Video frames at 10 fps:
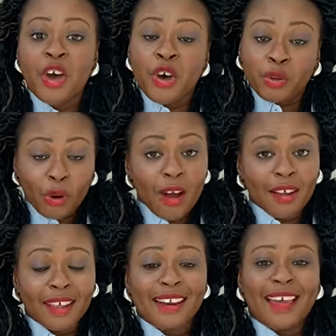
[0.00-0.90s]
Through our
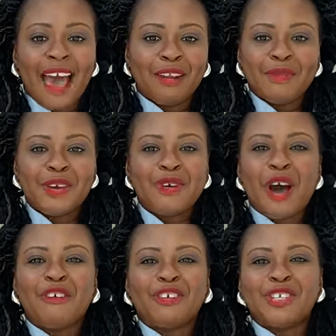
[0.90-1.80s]
online academy, we
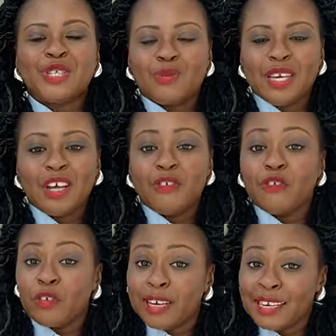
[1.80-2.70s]
offer a suite of
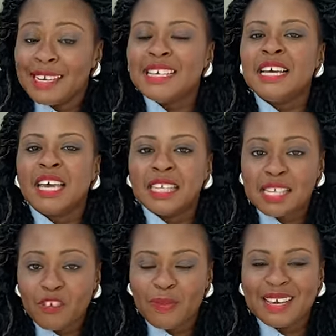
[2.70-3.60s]
free,
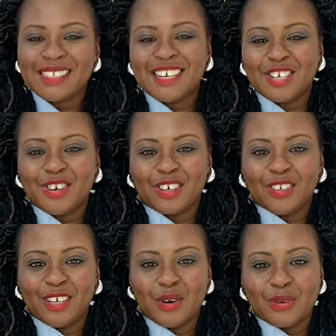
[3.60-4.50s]
self-paced, and
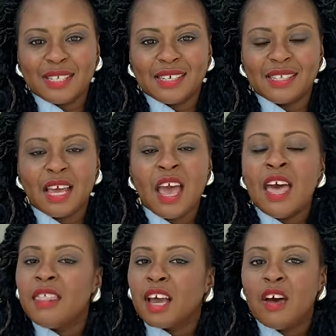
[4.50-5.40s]
instructor-led courses
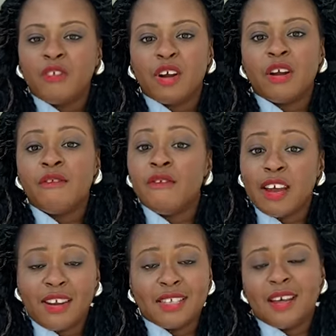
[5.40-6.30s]
that cover
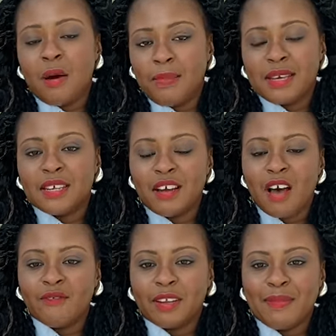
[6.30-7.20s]
various topics in
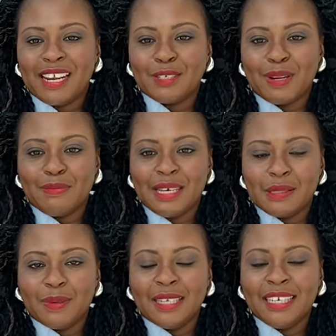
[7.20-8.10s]
conflict management and peace
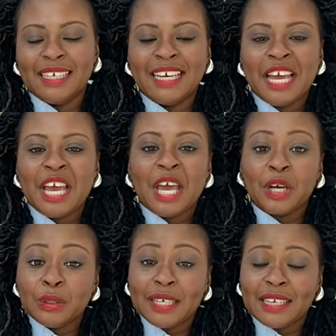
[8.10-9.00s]
building,
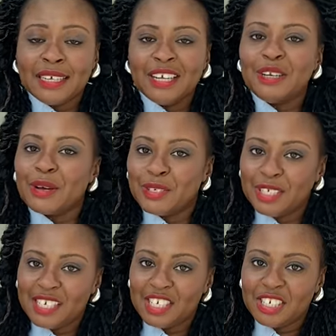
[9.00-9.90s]
including
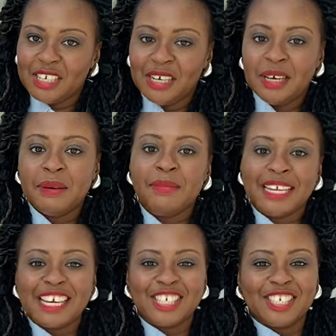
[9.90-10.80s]
negotiation,
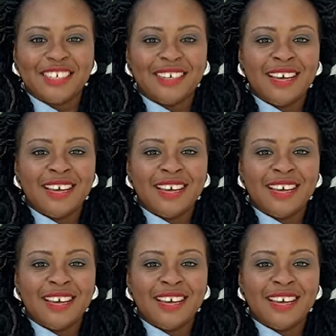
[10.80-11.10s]
mediation,